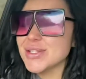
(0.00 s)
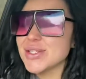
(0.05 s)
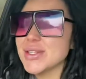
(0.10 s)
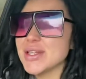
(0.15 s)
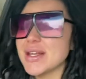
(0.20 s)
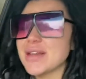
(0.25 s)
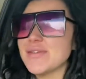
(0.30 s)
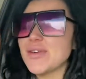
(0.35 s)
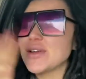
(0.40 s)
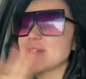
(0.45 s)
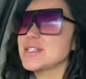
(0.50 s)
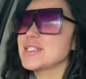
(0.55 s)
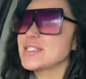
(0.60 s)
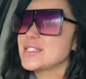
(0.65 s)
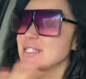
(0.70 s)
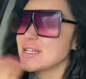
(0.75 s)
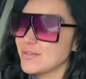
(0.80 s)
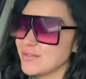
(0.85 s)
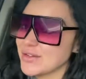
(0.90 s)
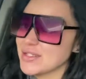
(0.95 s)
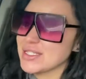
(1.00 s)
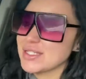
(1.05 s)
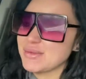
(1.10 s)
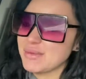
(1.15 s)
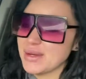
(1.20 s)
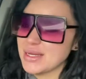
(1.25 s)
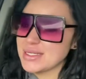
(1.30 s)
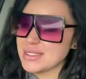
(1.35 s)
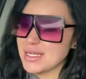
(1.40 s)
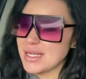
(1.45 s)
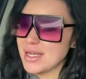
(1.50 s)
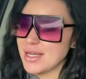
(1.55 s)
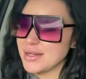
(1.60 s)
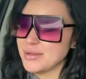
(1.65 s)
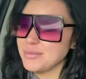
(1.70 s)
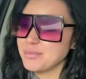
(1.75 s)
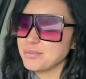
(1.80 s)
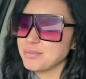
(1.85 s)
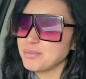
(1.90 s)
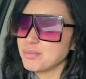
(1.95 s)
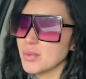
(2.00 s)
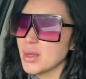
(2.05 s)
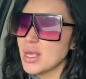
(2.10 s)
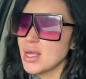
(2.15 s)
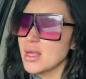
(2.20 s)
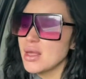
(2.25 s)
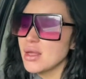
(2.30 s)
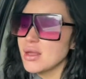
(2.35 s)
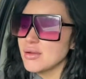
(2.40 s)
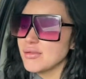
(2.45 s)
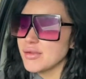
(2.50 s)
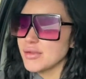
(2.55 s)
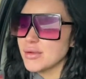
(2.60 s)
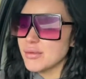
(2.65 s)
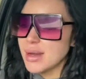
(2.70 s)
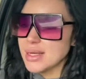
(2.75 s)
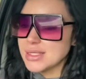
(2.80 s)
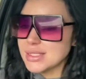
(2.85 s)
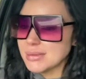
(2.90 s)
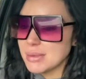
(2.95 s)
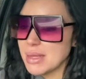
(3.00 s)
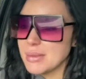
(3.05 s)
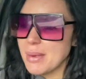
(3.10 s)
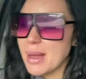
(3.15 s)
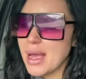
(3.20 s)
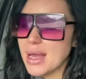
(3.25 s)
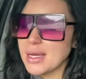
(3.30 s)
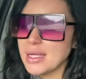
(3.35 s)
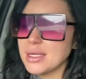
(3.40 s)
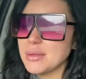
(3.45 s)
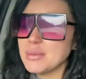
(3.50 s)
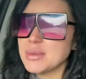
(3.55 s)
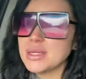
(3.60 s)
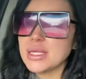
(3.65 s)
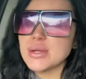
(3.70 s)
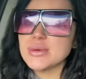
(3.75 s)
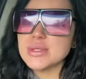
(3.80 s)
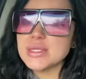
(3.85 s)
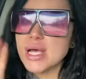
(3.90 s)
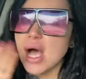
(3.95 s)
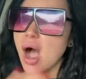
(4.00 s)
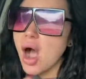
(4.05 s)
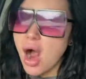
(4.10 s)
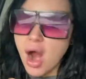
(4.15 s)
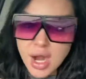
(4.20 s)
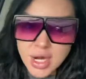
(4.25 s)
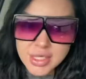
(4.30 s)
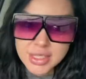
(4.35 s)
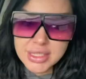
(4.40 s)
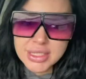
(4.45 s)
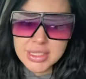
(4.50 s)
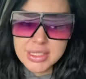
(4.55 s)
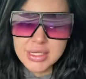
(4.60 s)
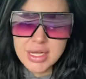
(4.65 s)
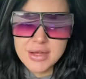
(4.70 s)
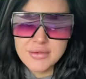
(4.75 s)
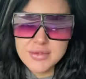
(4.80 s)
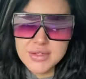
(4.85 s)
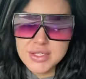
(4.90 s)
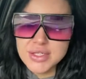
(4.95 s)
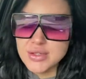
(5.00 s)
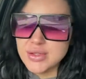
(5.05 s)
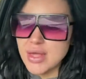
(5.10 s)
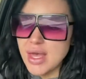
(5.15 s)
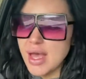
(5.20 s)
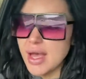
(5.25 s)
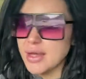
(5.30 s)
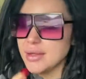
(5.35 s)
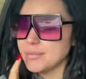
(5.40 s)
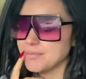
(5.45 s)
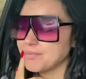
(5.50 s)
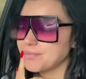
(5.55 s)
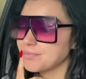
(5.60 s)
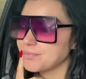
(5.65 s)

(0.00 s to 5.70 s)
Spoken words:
So then I found a different spray tan for the rest of my body, but there was hardly enough to do that.